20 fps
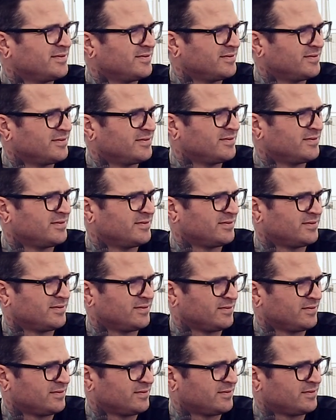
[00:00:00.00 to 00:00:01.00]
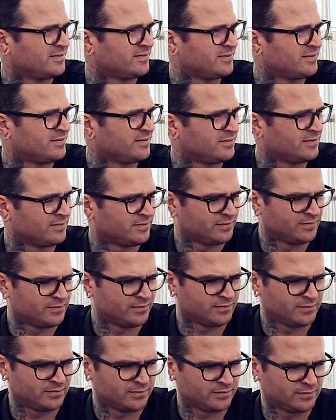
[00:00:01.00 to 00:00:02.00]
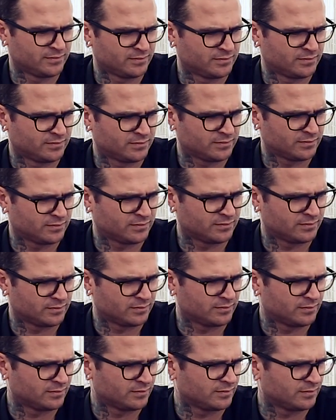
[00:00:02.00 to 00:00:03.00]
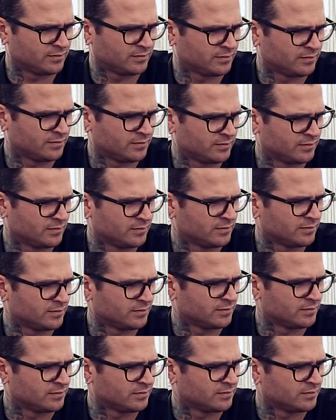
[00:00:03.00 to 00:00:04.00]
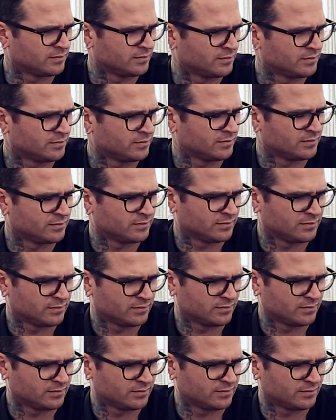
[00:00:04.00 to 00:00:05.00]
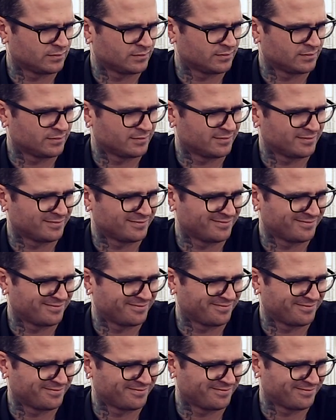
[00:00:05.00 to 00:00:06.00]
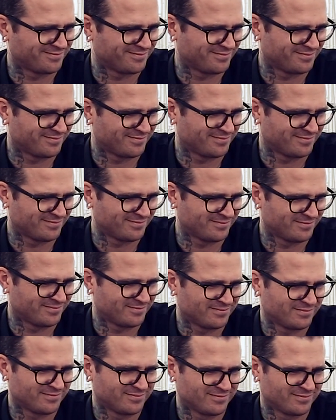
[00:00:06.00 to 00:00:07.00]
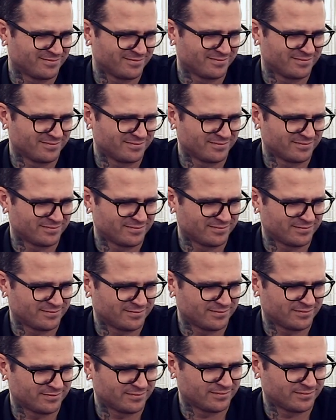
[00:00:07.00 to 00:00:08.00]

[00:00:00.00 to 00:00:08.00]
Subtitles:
This person isn't speaking.